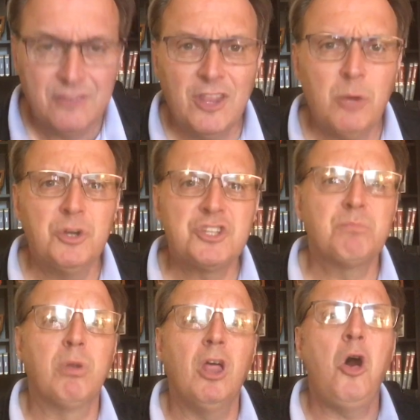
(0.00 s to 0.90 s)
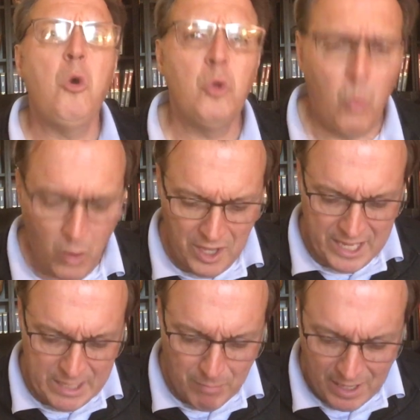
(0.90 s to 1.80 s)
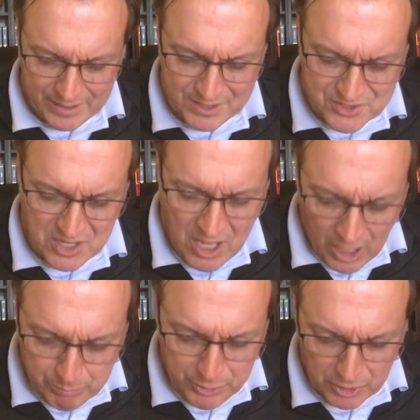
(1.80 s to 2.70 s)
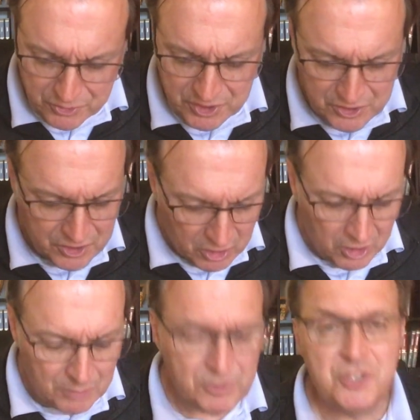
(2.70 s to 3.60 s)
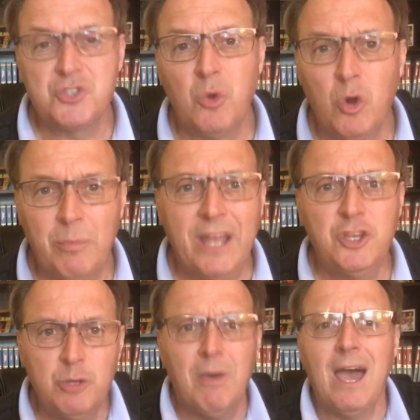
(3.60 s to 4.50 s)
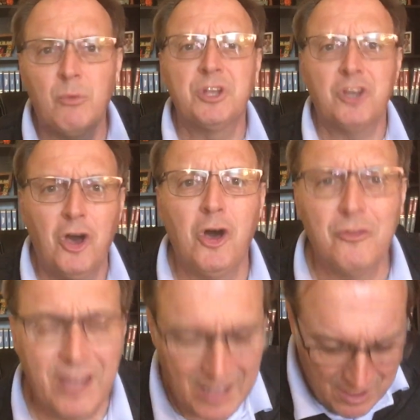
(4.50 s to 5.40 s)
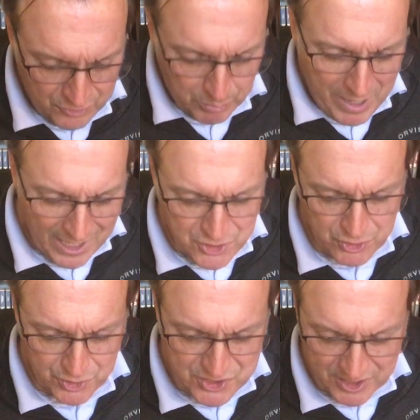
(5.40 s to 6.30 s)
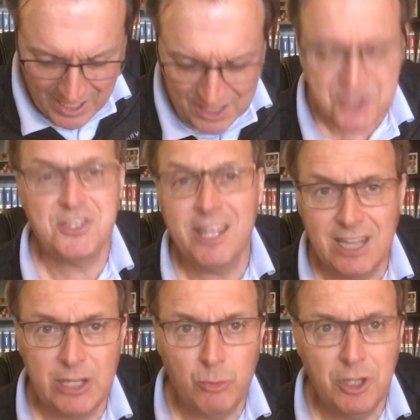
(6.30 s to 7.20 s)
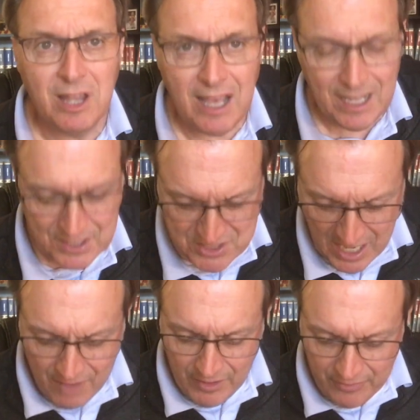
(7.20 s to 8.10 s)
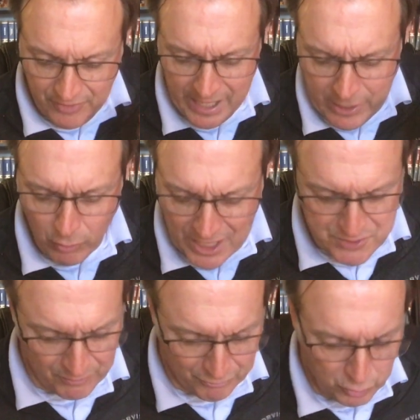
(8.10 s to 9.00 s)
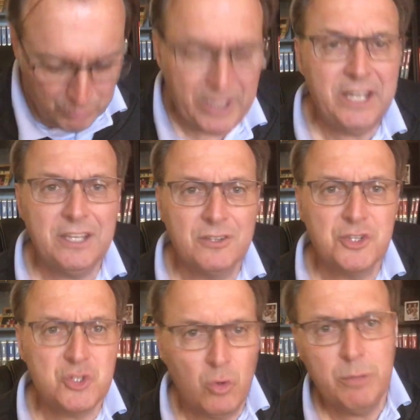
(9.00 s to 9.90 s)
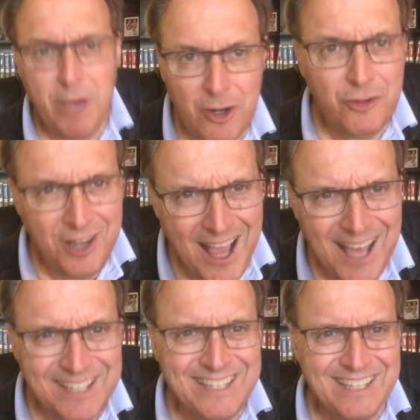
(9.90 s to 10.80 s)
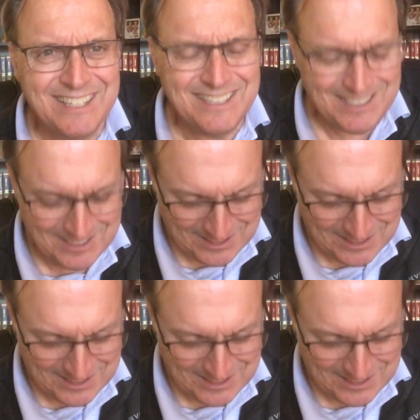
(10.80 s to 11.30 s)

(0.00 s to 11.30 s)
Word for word: They were just blown away by his ability to calm the storm. And you might recall that the pastor said, I suddenly realized that they grasped the full meaning of the story better than I did.